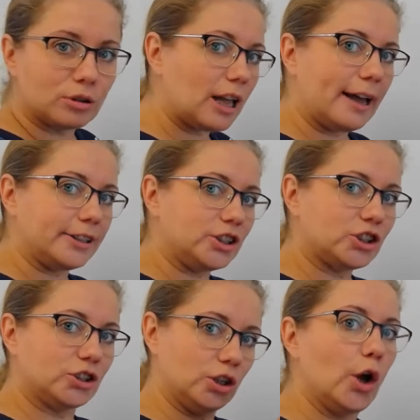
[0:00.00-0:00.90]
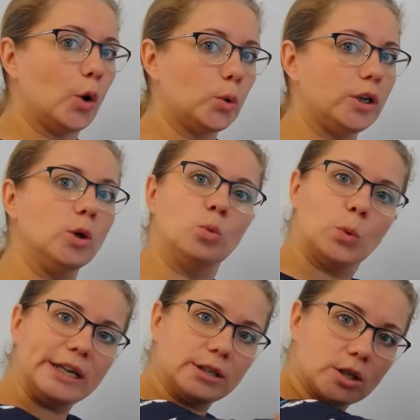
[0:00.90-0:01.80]
lunch. No, he
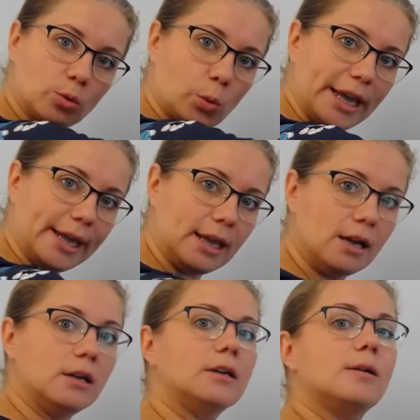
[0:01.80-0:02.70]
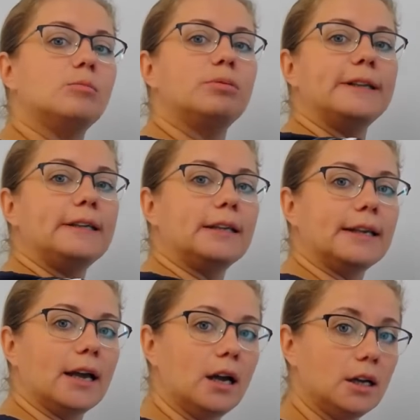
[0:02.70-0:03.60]
went away
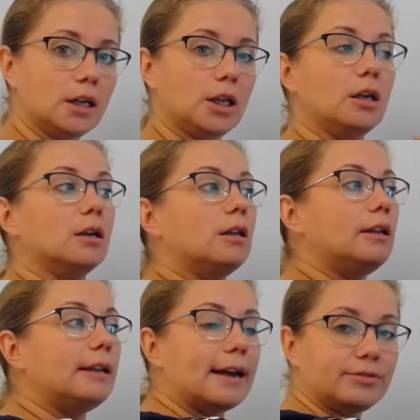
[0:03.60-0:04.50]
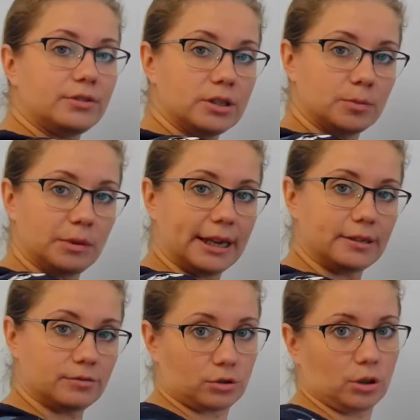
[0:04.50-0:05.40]
completely. He left this
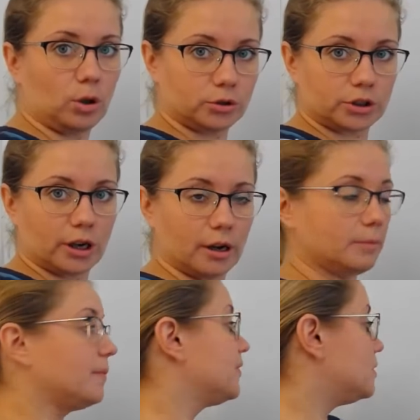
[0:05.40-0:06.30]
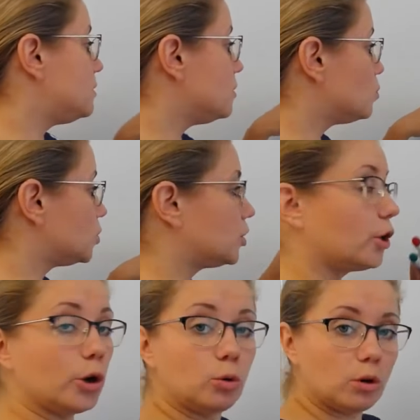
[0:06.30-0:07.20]
place for a long time. This is what
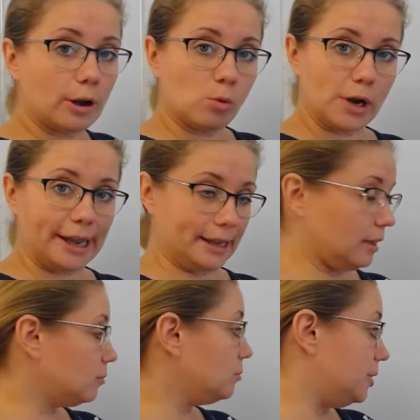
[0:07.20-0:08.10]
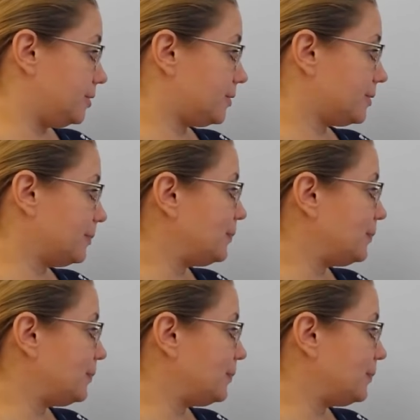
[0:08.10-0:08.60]
go away means.